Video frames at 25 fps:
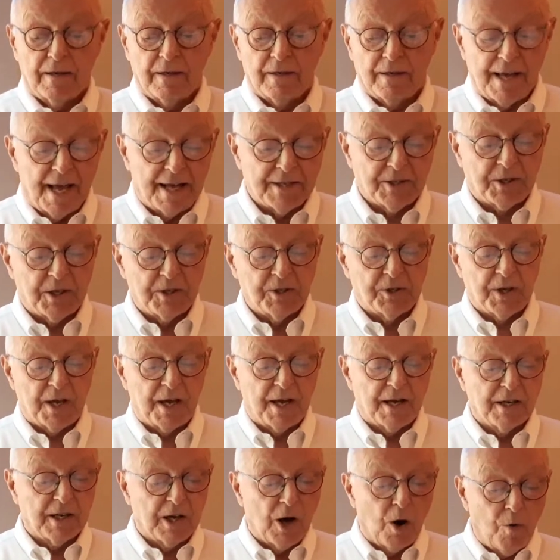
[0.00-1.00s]
Yes, he
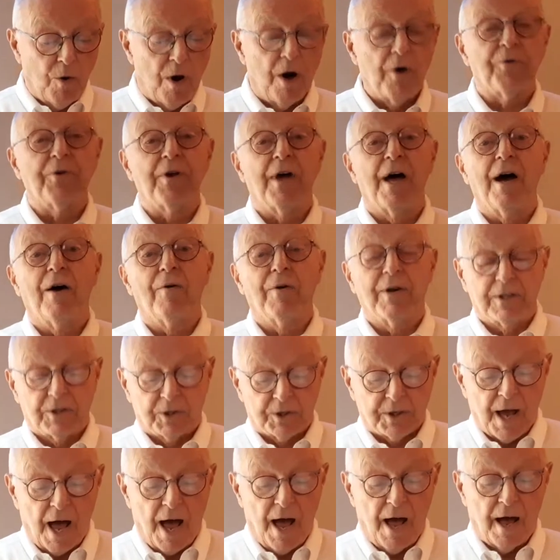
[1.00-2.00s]
said, go on now, it's
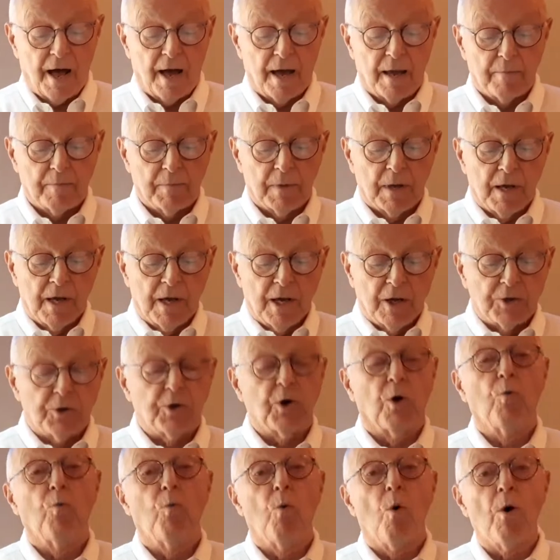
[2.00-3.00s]
time.
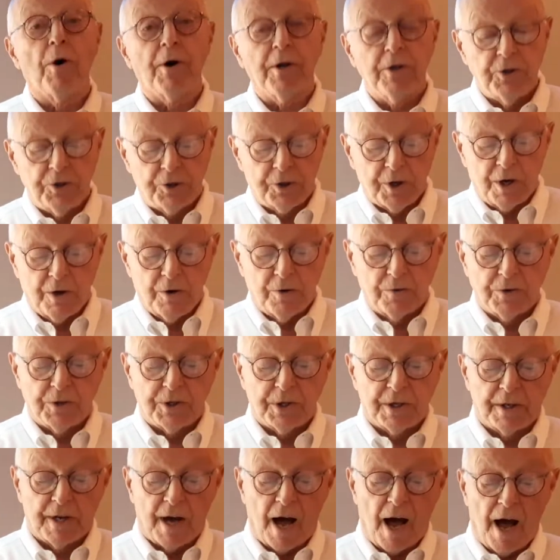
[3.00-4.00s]
So Warden Jones
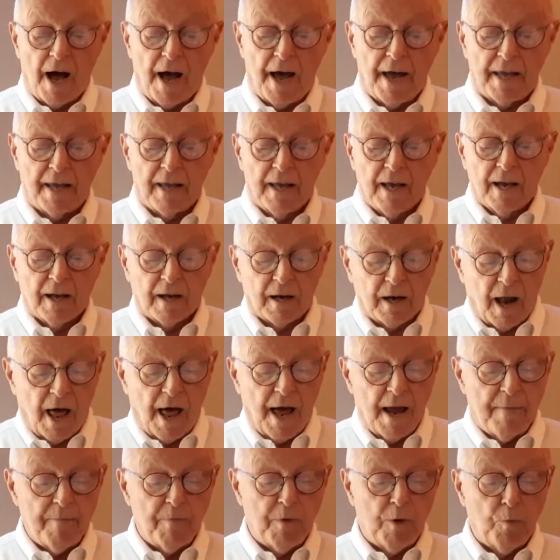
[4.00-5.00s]
and I
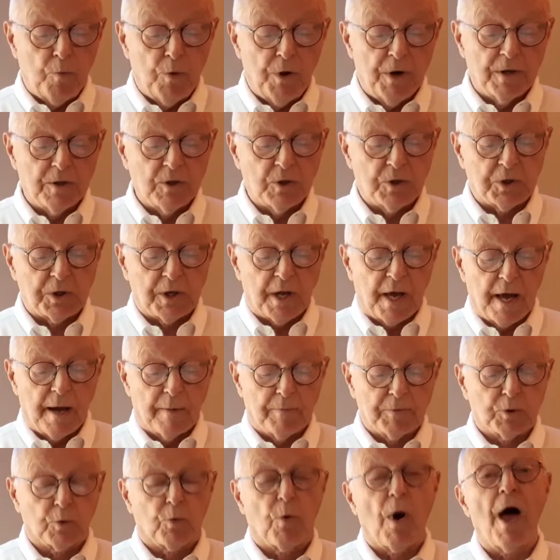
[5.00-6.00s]
climbed the wooden
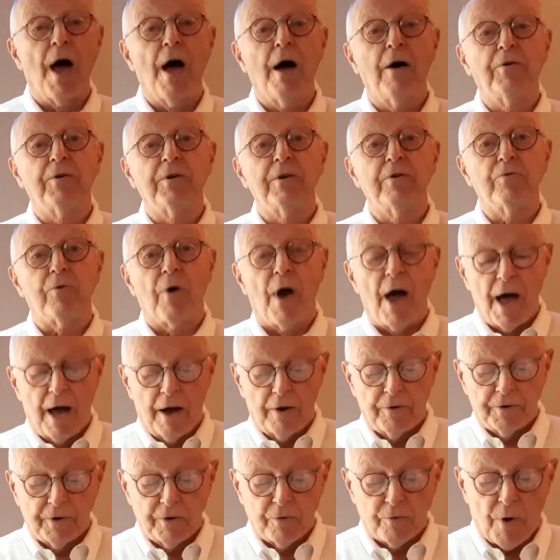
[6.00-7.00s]
steps round and
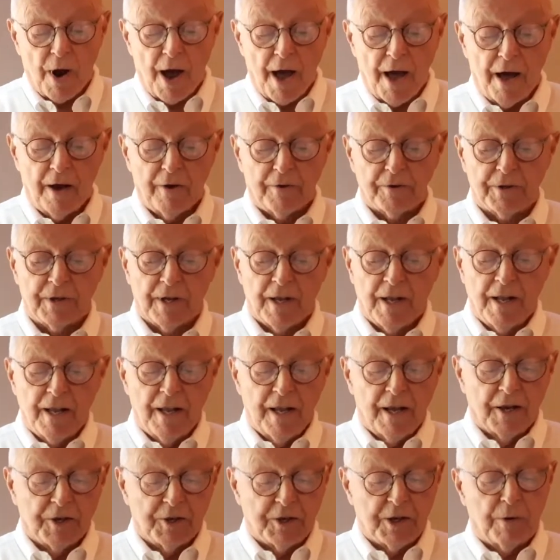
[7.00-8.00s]
round and round
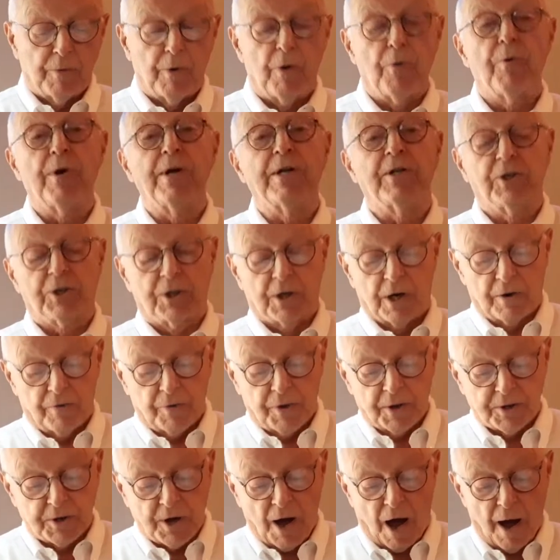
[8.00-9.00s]
until we reached
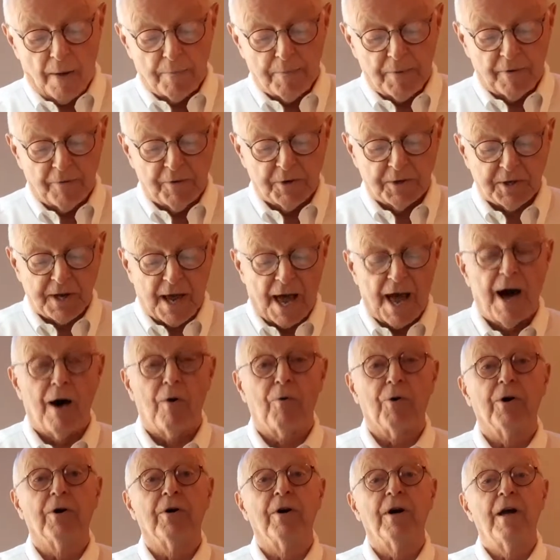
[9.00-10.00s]
the top of the
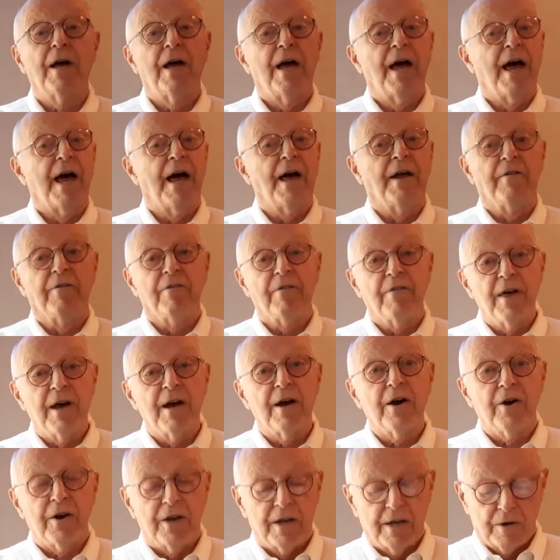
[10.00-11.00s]
tower, and
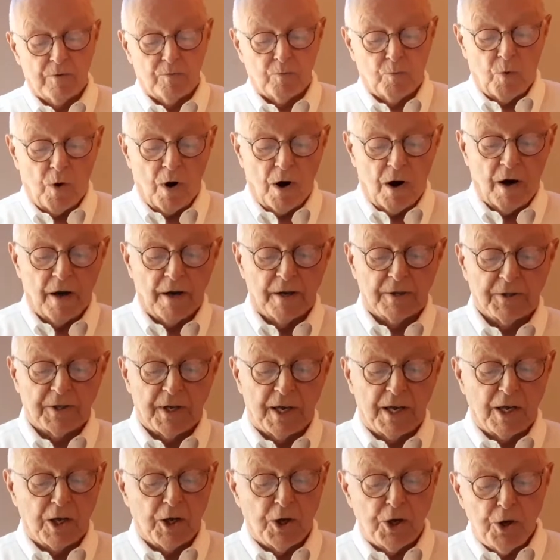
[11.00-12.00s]
there it was,
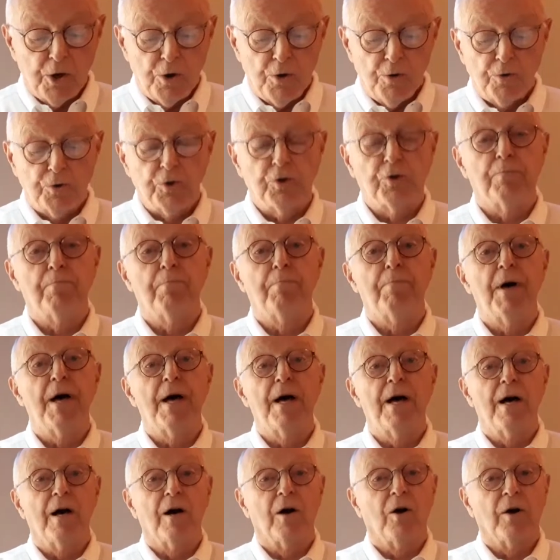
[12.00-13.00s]
a huge
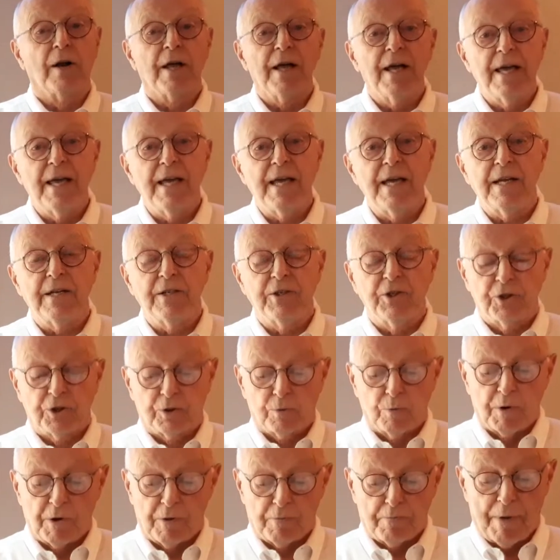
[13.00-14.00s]
bell aged
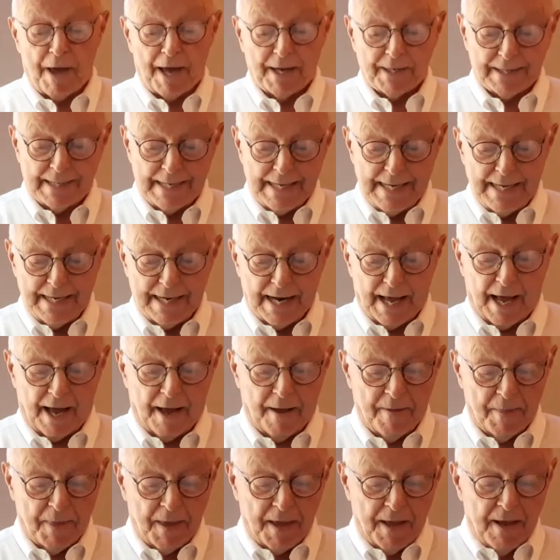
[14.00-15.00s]
with
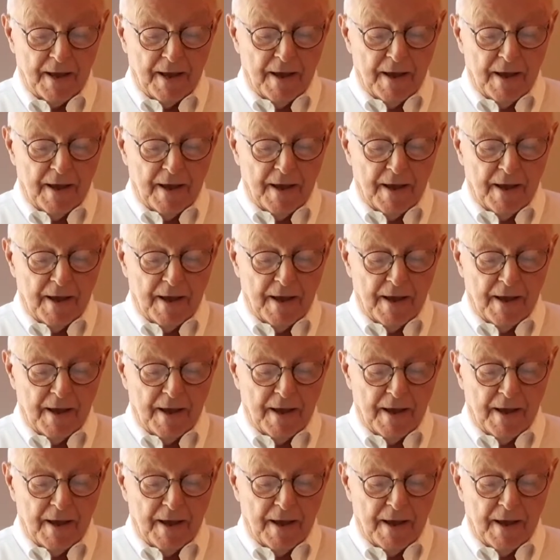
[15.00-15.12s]
patina.